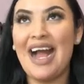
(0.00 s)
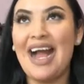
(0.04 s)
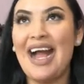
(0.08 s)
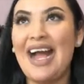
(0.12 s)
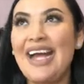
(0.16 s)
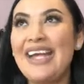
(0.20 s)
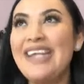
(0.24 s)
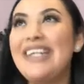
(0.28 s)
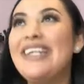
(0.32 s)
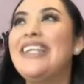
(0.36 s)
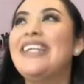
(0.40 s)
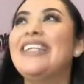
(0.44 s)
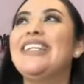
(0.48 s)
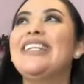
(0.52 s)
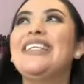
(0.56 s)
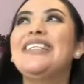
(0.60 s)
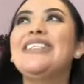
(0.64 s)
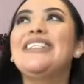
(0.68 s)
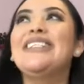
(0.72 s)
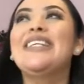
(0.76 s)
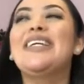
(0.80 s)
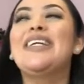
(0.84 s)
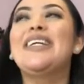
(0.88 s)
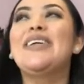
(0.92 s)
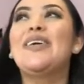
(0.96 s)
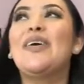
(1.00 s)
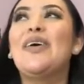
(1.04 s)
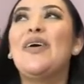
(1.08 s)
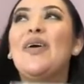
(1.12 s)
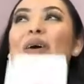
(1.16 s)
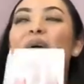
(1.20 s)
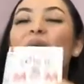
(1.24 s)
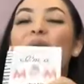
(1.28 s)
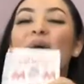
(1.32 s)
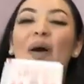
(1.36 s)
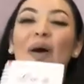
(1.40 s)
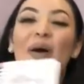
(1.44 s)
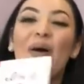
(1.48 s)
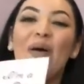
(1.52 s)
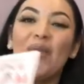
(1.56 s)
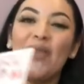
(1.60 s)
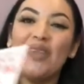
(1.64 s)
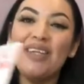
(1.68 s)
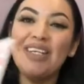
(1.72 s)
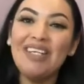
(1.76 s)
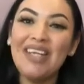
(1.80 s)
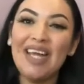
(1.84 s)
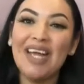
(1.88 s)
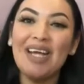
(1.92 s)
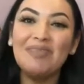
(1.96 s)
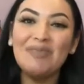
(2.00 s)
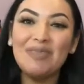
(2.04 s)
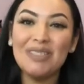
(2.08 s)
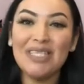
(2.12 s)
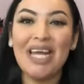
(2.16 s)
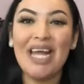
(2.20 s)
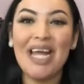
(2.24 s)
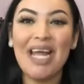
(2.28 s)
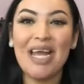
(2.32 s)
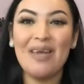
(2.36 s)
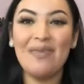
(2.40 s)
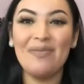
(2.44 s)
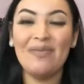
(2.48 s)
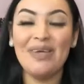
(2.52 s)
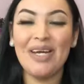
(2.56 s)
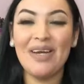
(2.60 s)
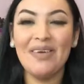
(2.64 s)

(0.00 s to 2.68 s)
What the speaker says: I get this like all the damn time.